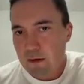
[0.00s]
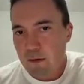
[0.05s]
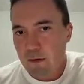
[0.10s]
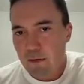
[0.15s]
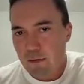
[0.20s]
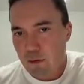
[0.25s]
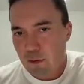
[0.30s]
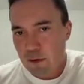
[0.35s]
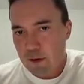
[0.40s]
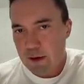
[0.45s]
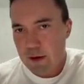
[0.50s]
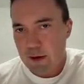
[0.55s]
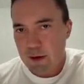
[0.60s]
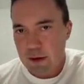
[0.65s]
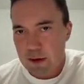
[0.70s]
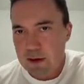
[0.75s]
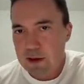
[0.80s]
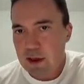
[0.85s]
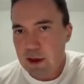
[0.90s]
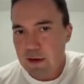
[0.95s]
for the
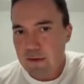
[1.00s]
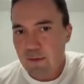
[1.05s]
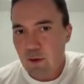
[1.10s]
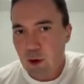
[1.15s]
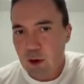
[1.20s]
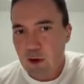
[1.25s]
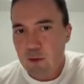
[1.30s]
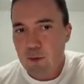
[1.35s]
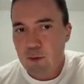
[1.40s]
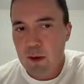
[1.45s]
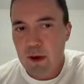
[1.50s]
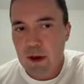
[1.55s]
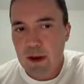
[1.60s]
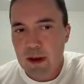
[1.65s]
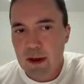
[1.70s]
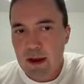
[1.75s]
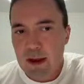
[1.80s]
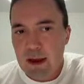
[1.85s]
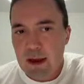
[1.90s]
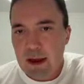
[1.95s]
entire volume
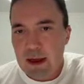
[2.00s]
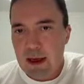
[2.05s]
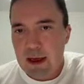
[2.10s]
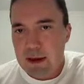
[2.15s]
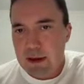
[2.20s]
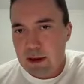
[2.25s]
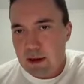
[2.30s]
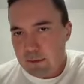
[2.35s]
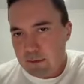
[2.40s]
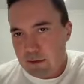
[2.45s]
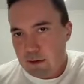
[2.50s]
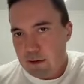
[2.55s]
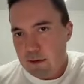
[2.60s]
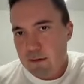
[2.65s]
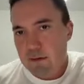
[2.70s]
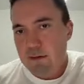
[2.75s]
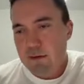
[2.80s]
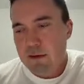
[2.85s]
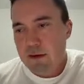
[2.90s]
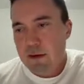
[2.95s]
and never